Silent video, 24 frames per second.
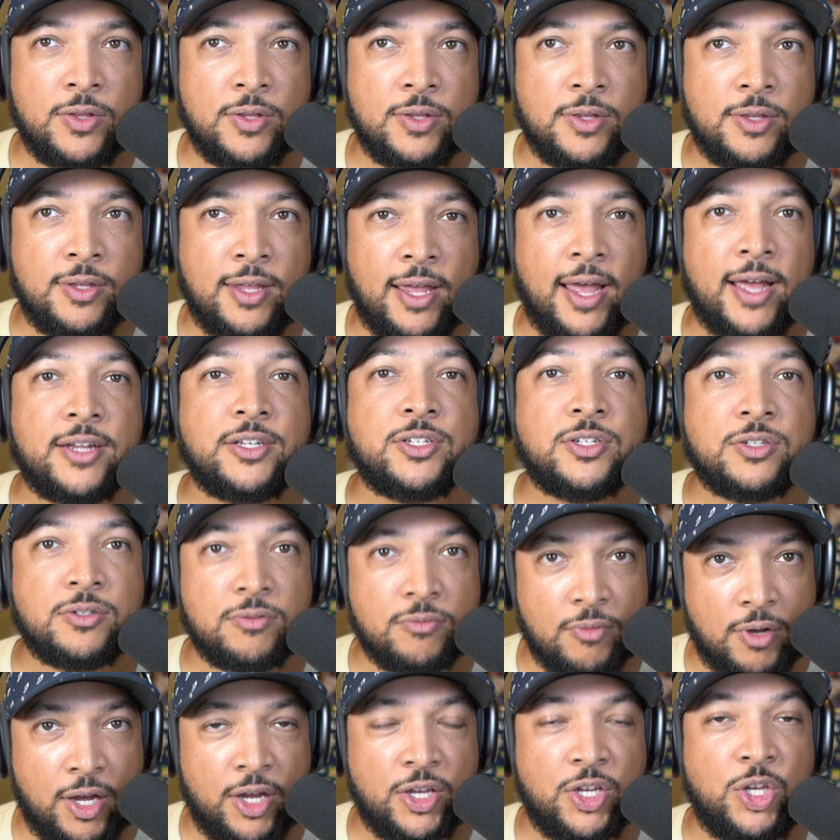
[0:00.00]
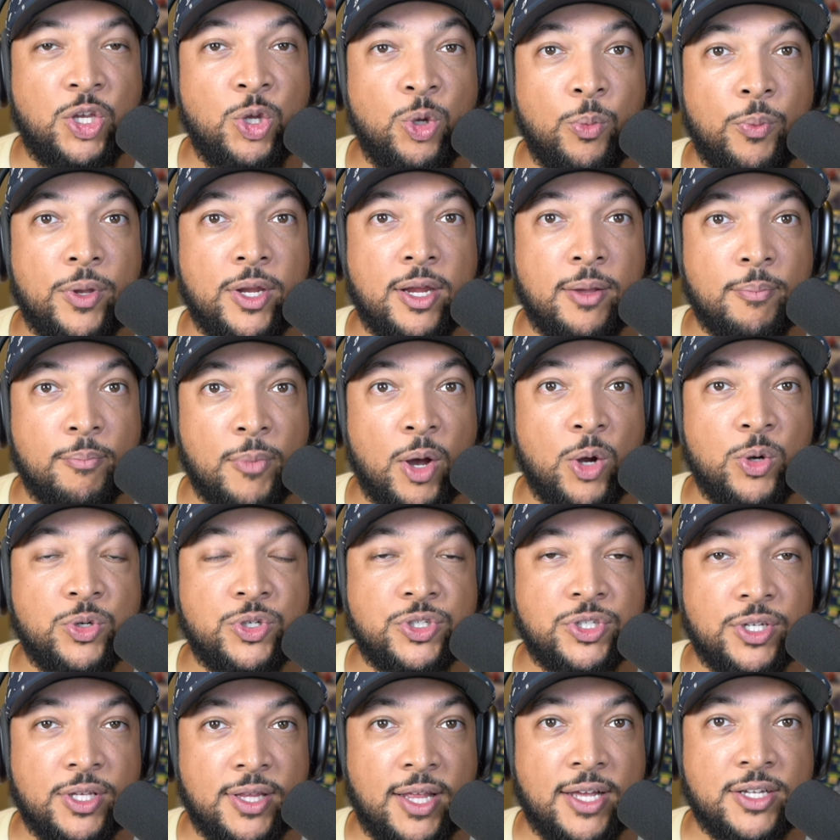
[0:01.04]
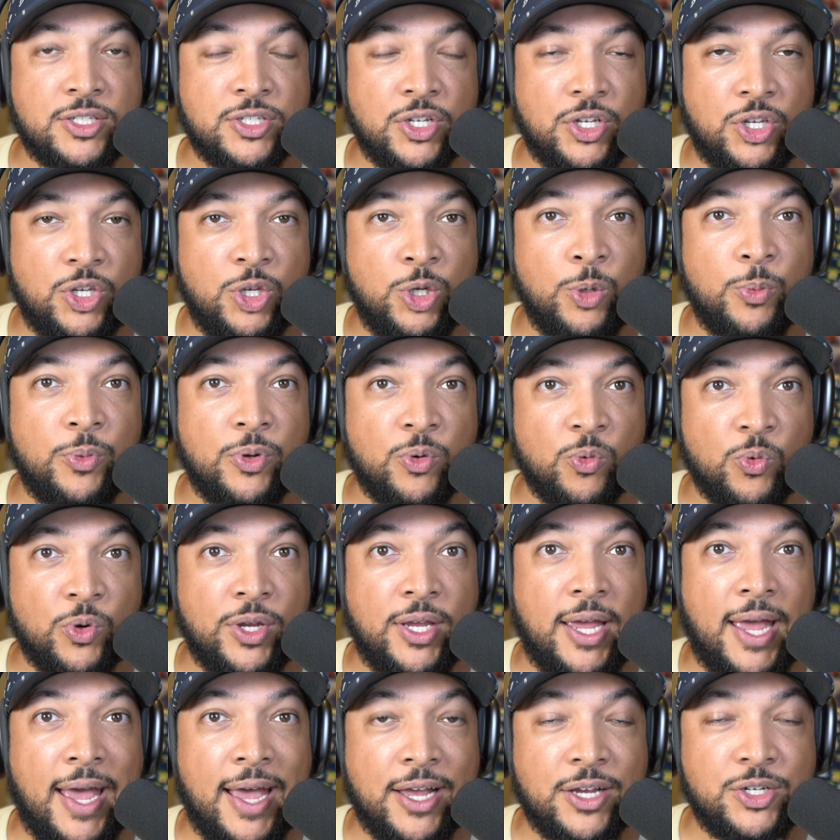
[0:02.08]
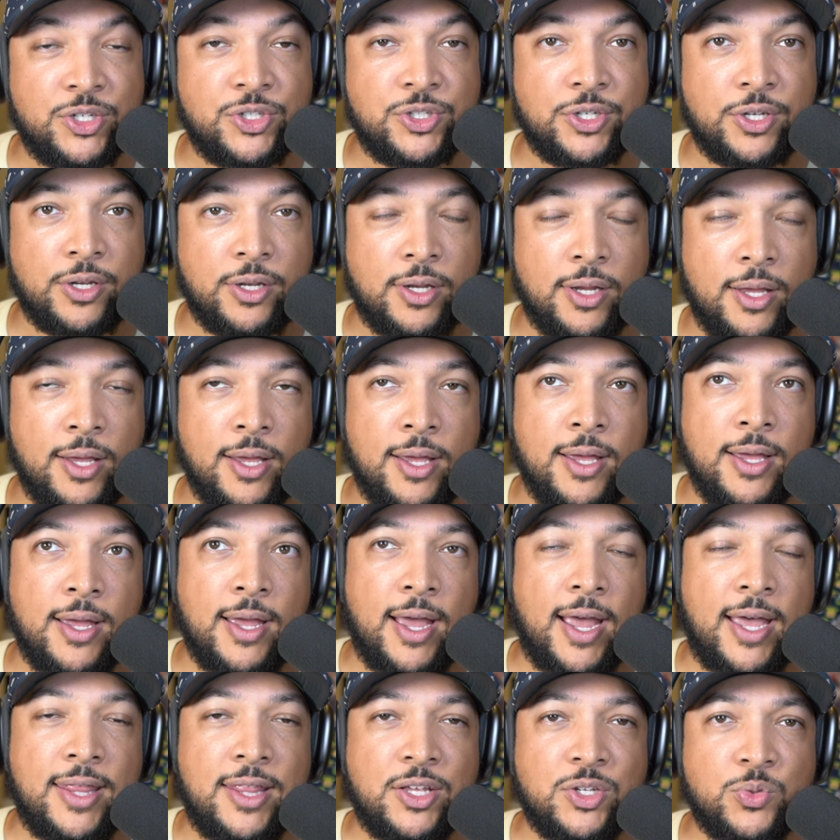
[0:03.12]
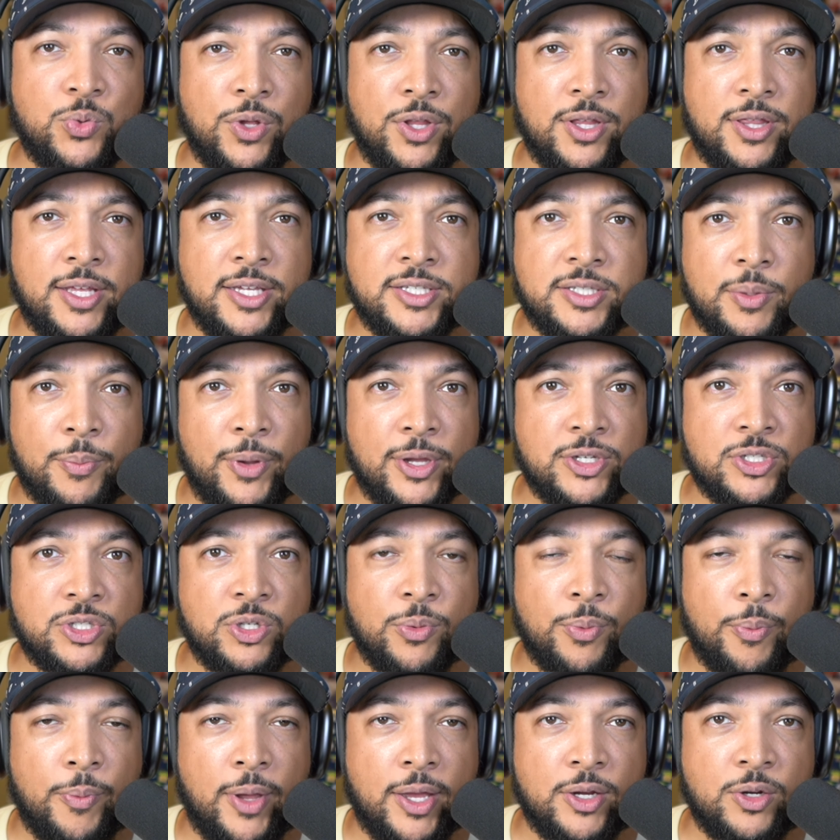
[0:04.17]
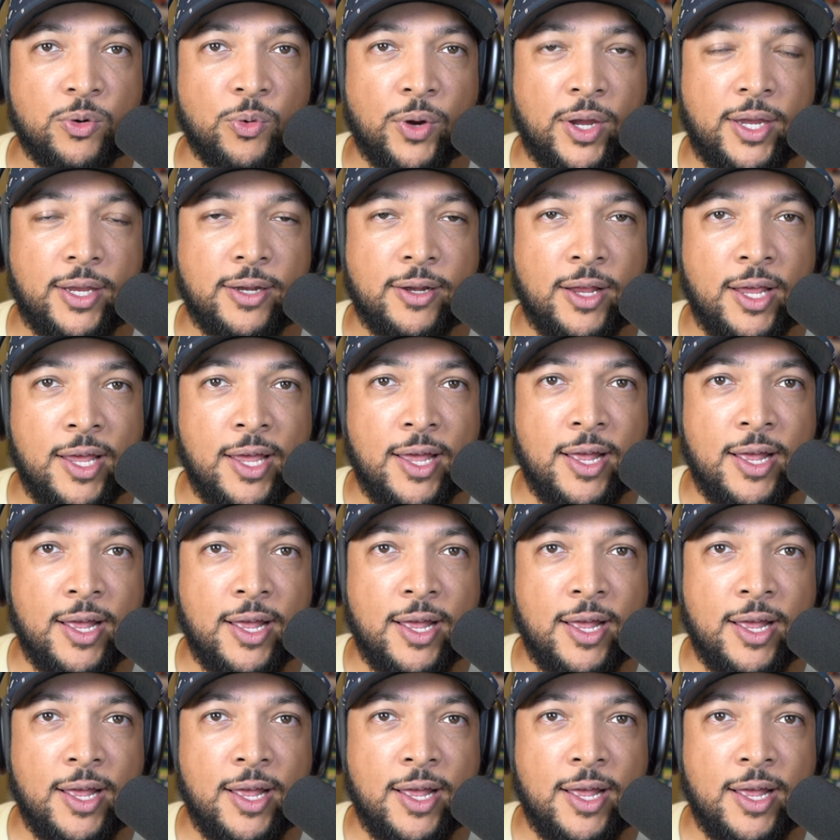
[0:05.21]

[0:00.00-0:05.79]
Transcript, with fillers: That's a human emotion. That's a human reaction. And that's one of the things that makes Superman great.